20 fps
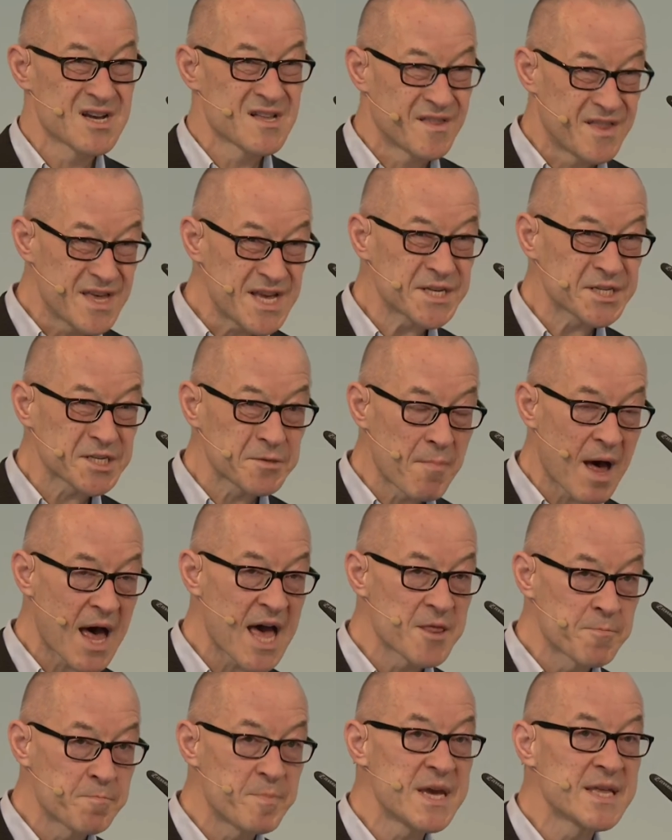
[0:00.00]
This
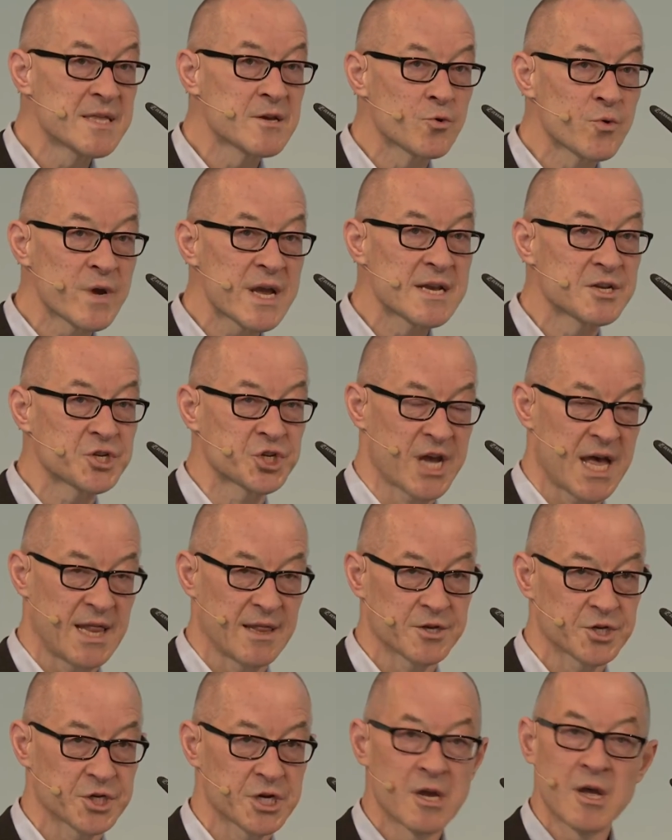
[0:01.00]
might be the real
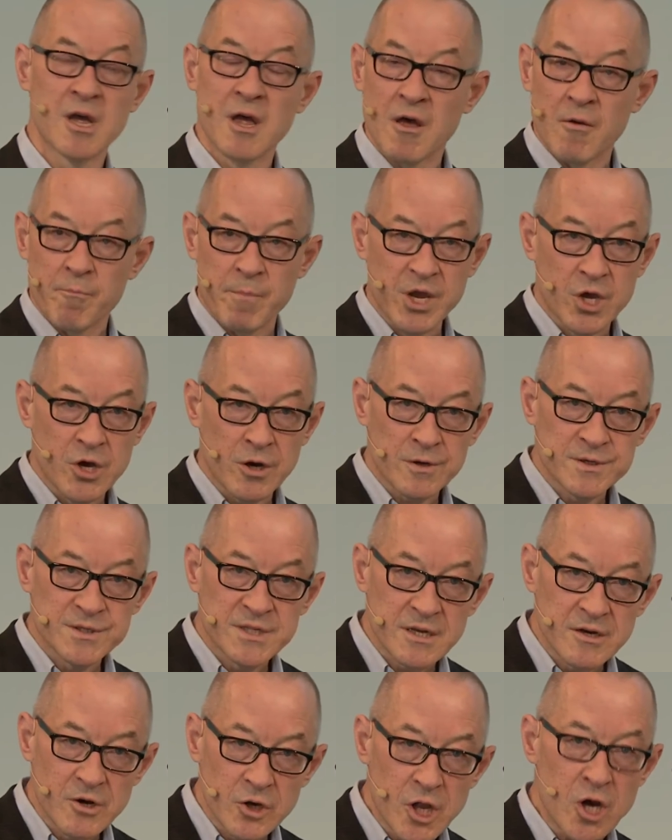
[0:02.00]
challenge, because
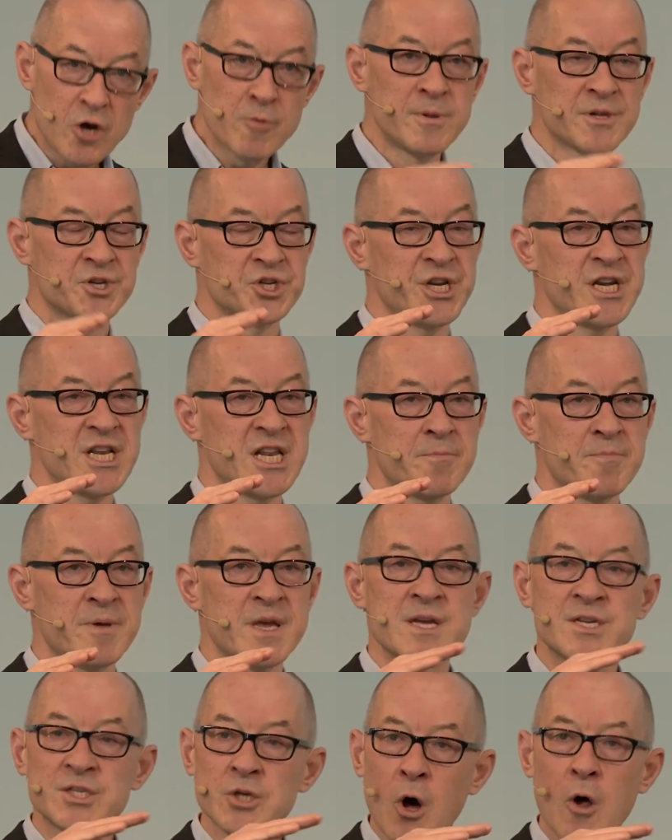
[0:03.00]
the global
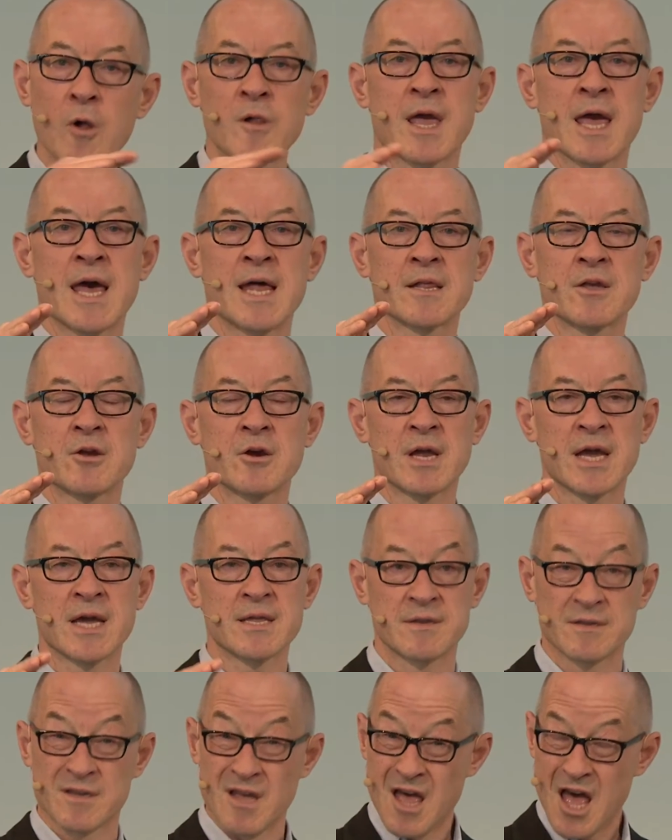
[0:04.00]
GDP is all
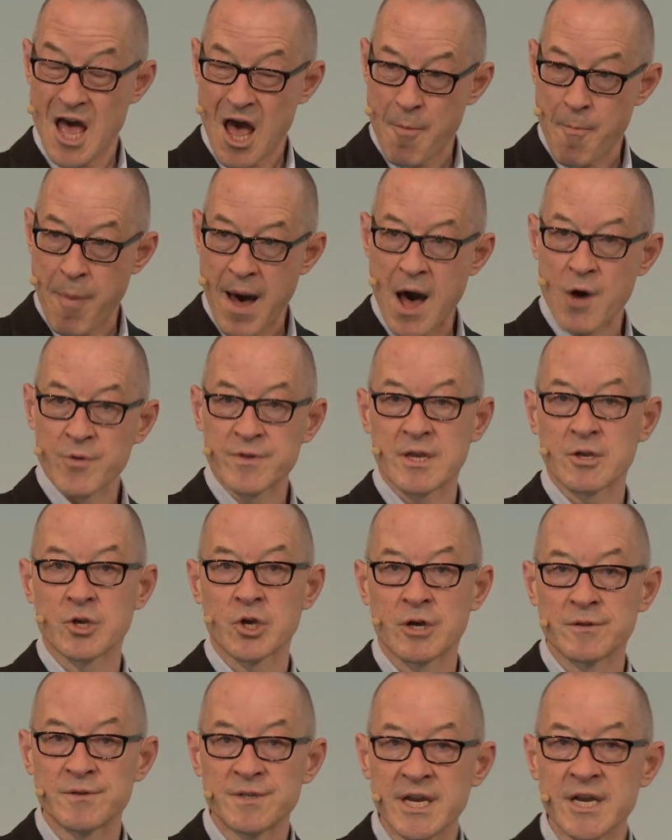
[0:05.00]
calculated about the
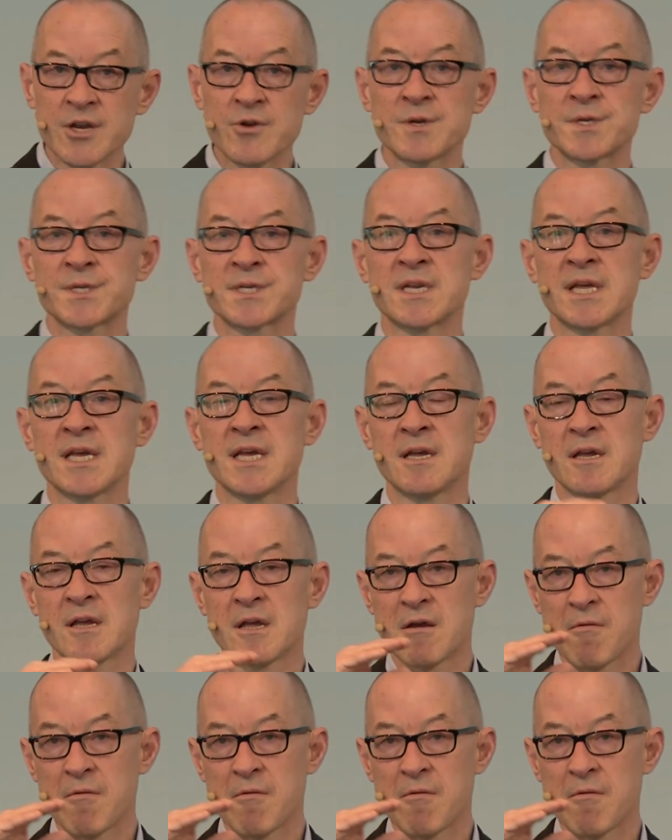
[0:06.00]
continuously